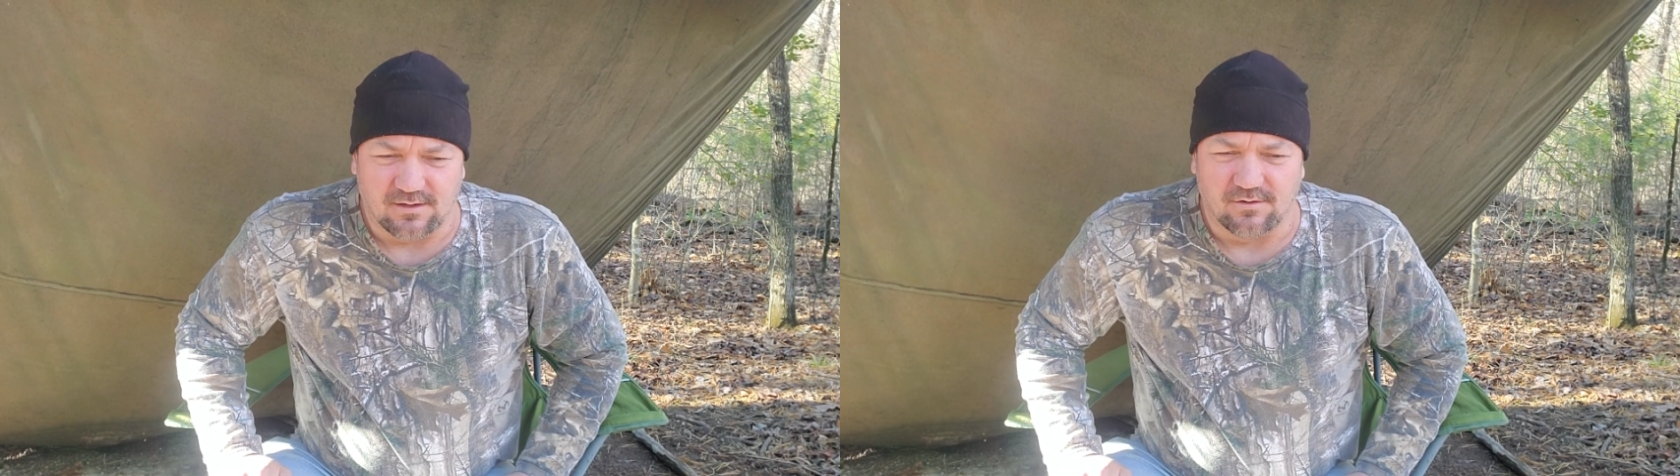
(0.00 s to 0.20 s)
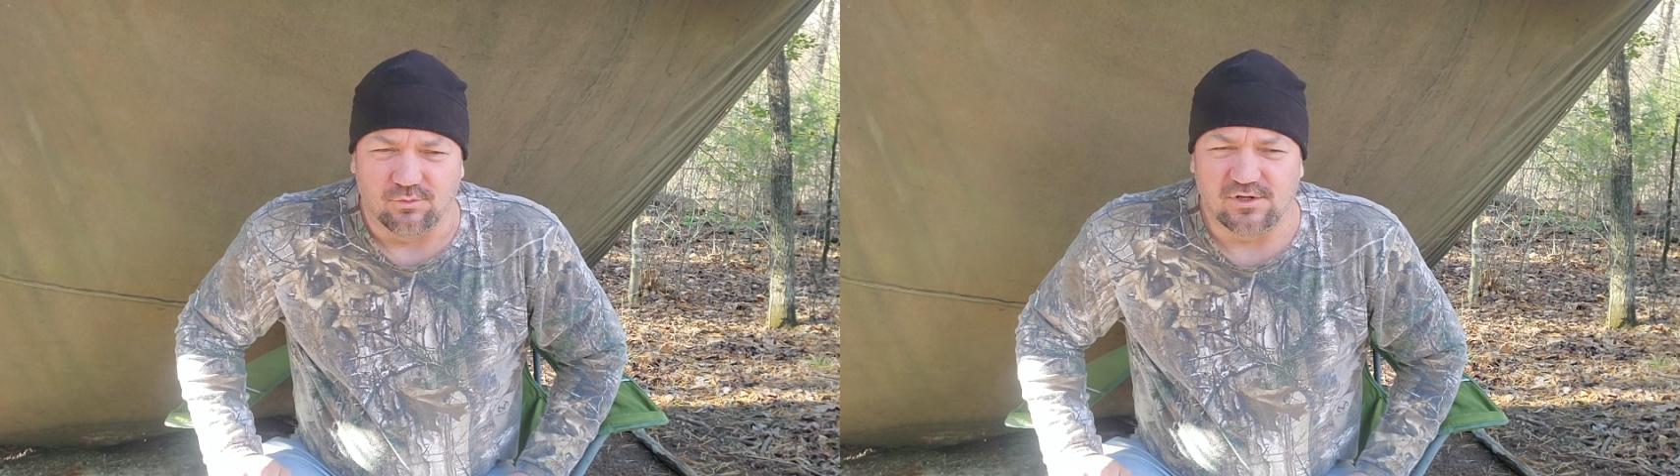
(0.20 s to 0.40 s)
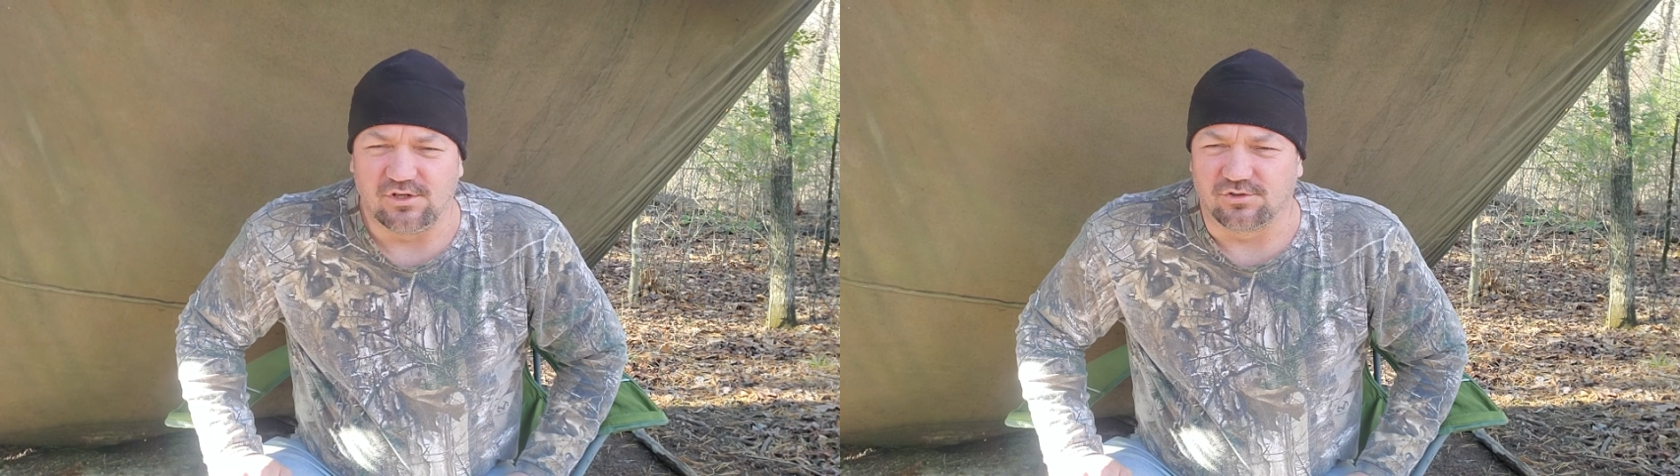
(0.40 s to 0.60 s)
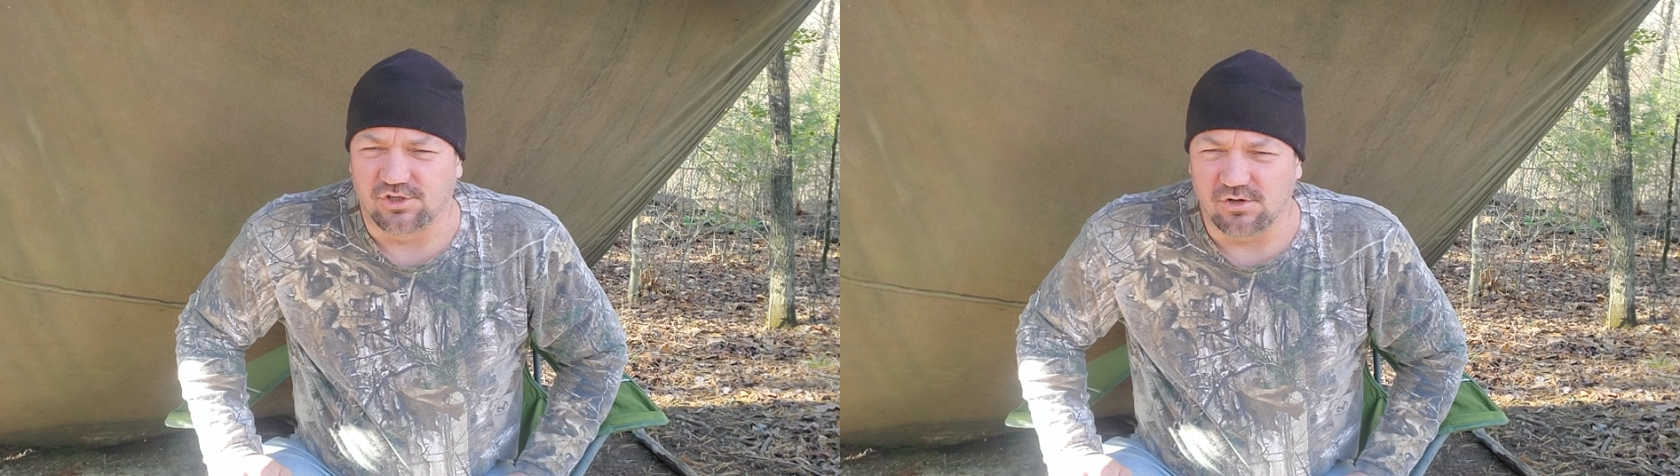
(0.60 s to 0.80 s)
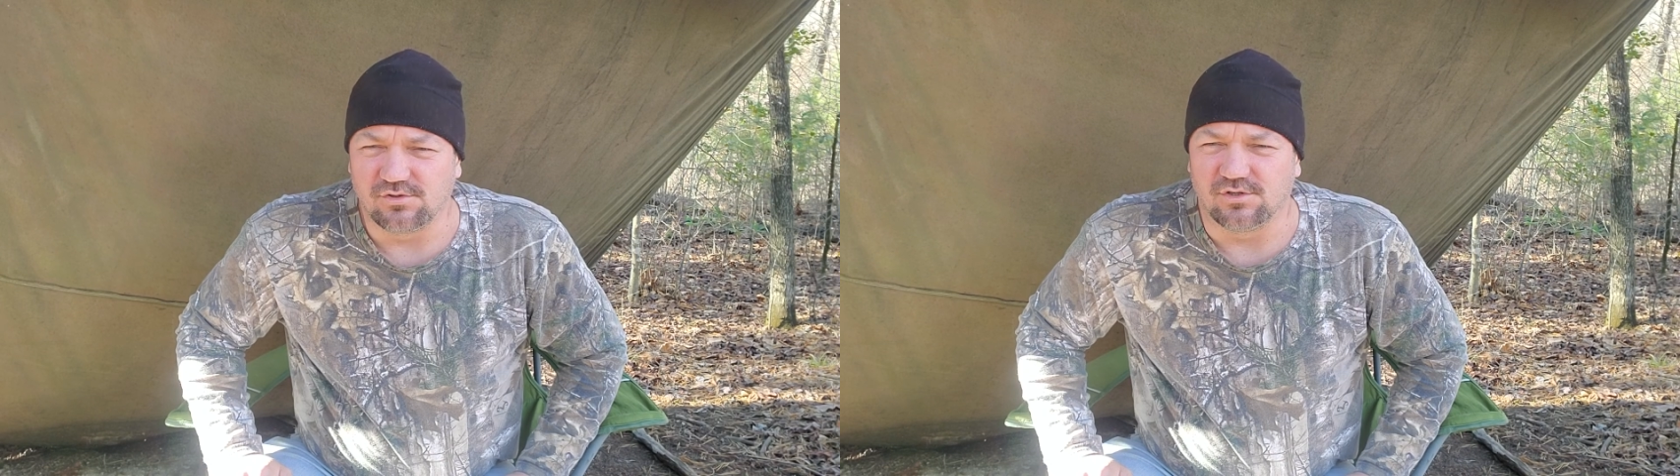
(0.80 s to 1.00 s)
When you're
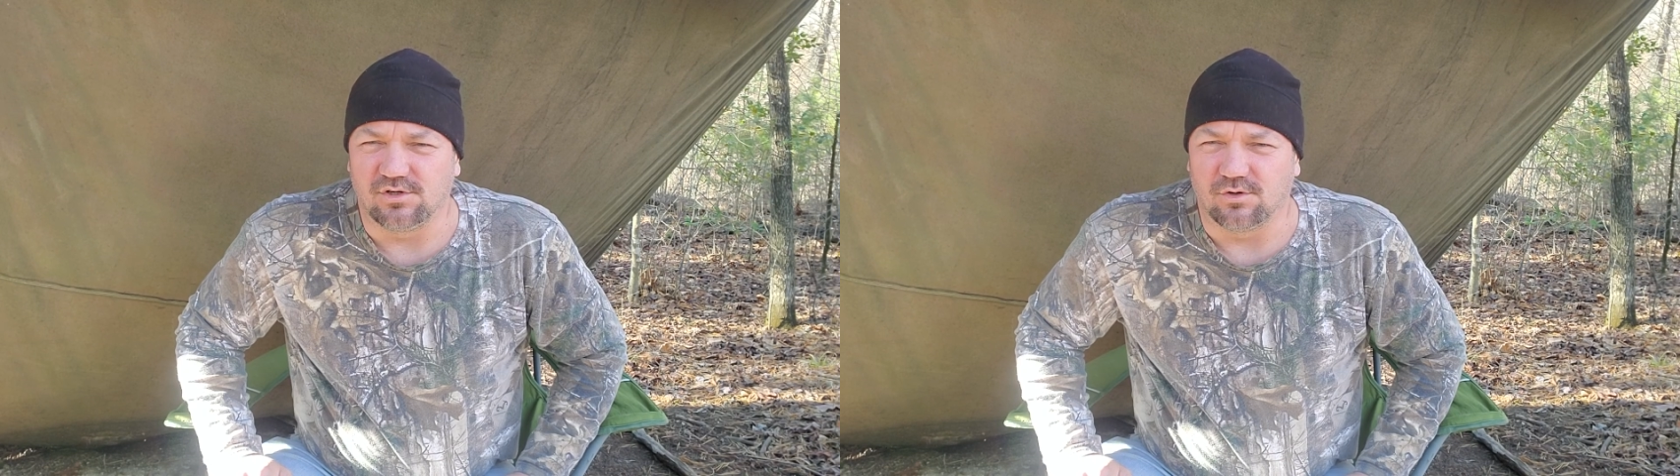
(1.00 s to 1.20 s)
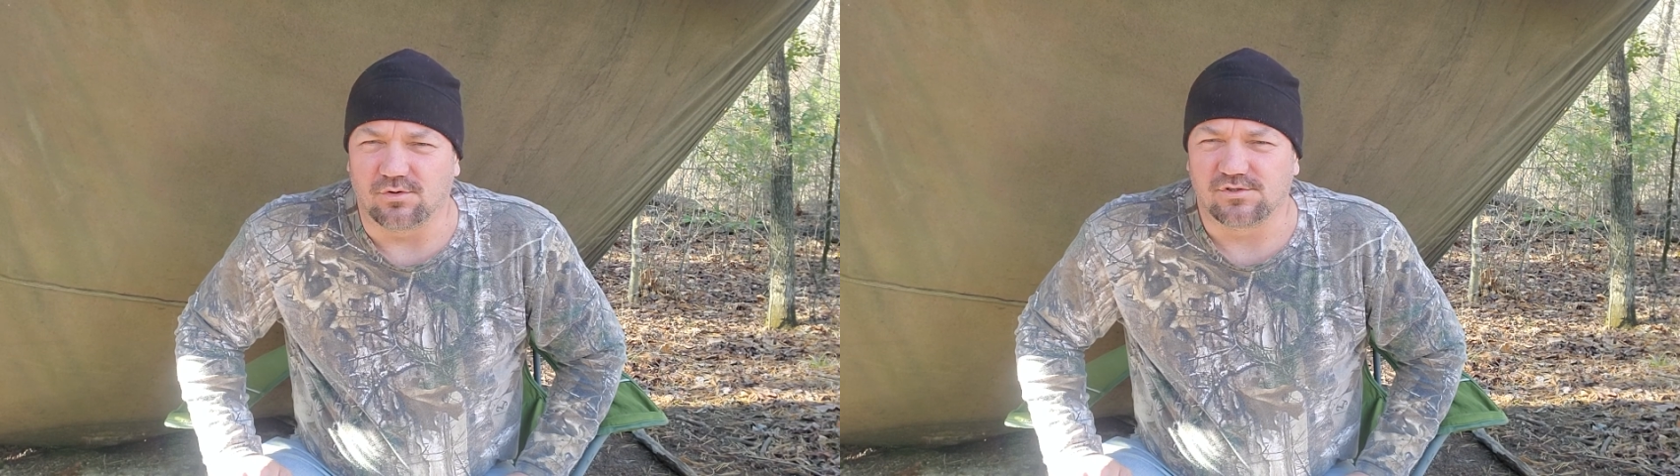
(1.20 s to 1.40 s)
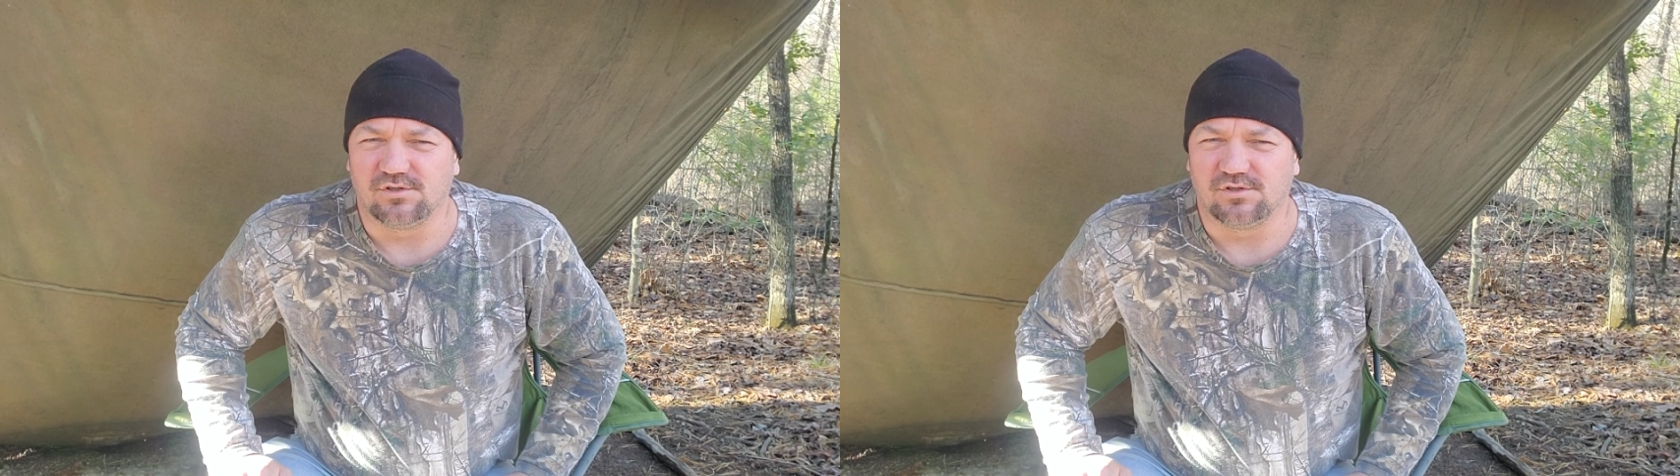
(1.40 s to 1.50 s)
choosing yours,